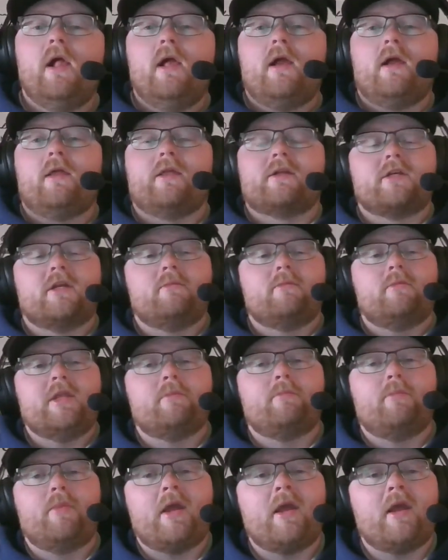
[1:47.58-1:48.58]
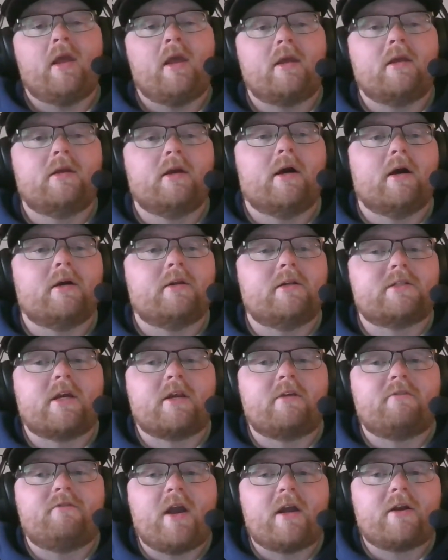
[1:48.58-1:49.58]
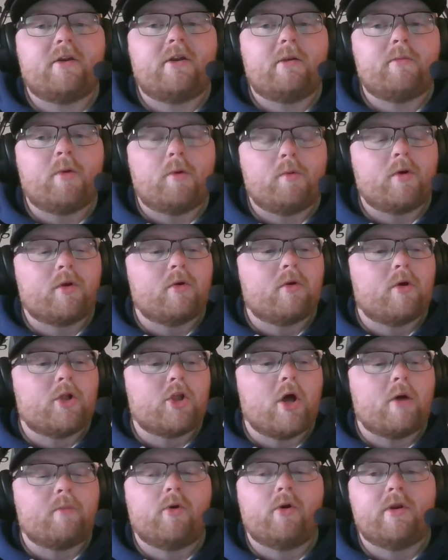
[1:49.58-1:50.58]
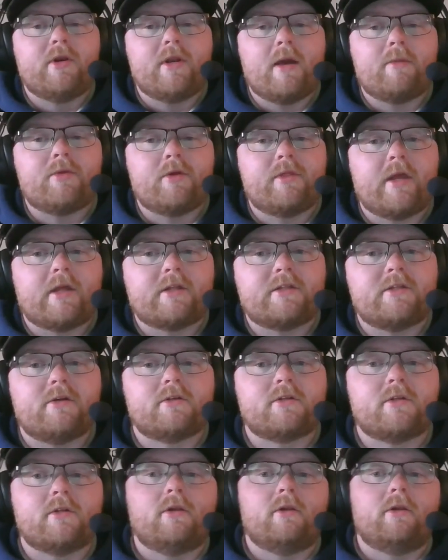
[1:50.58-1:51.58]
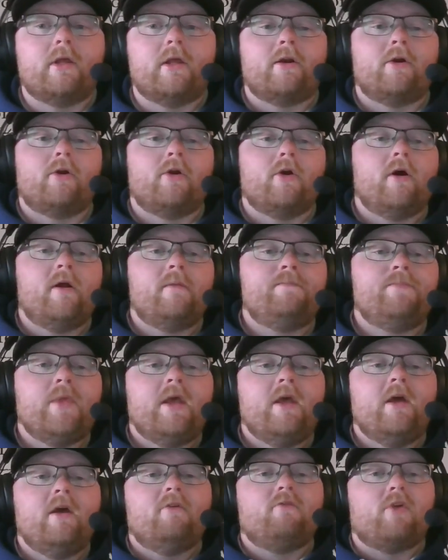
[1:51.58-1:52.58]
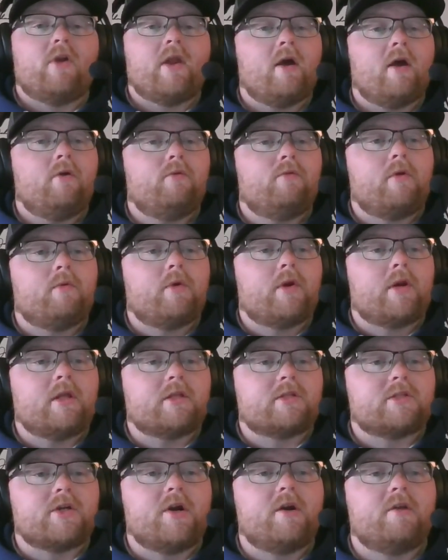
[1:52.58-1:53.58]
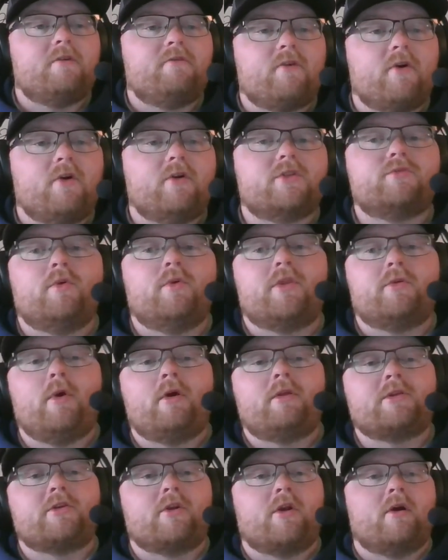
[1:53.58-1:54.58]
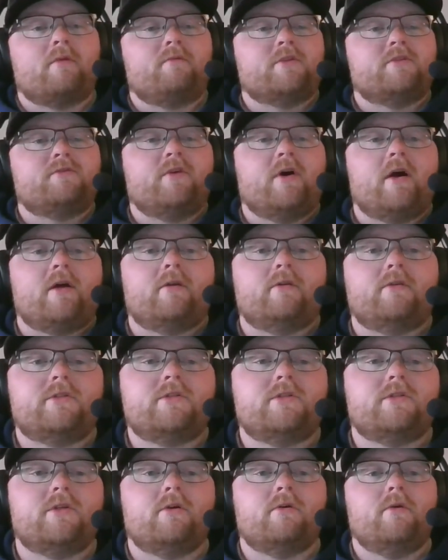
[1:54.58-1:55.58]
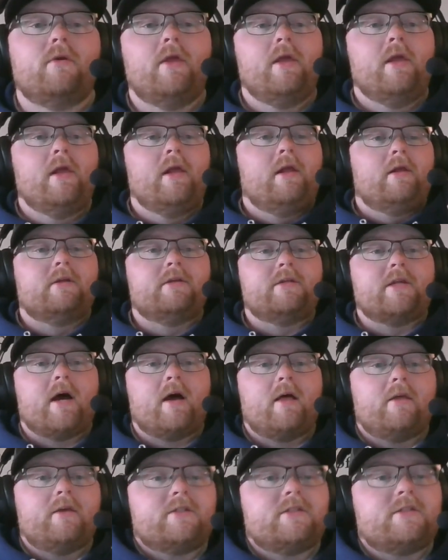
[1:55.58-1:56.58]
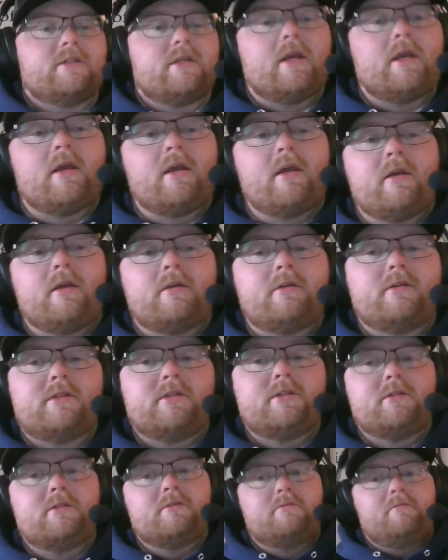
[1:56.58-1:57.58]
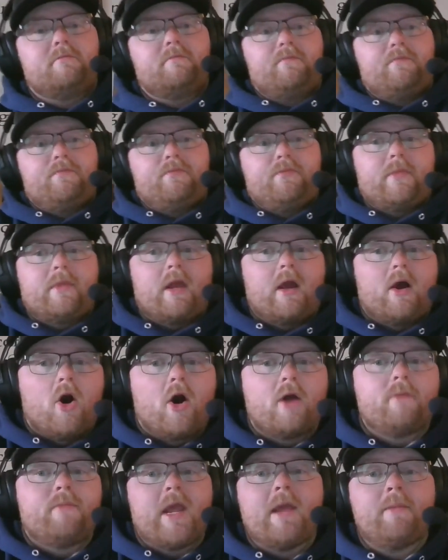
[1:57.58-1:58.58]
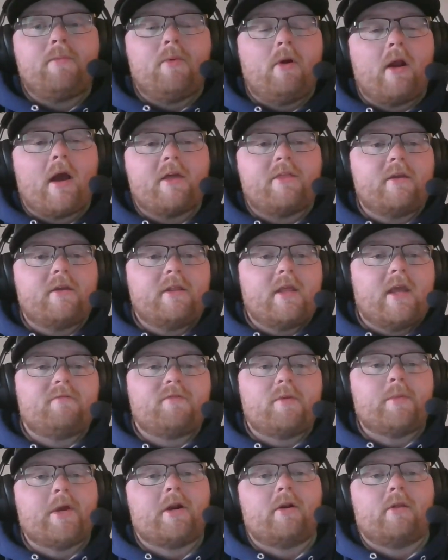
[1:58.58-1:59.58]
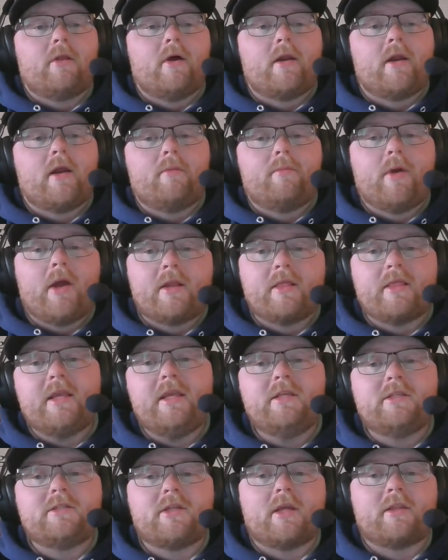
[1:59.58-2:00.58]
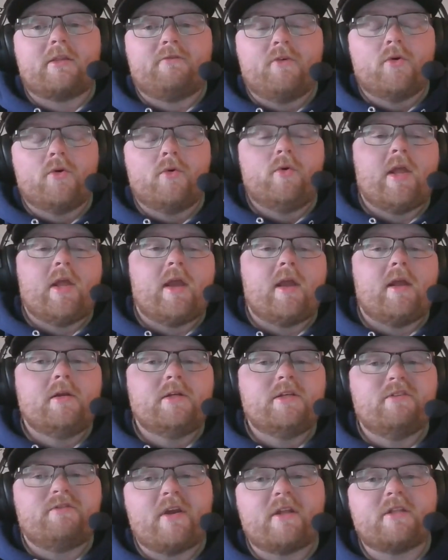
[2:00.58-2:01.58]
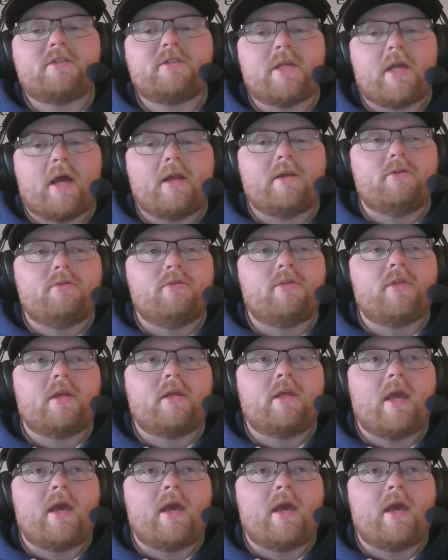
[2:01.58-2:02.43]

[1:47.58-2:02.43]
And that's going to be the big deciding factor here, but we'll go a lot more in depth on that series a little later on. For now, we want to get started first with the Western Conference Finals. So Dallas is on paper, I think they have the better lineup, at least at the forward end. Defense, I do think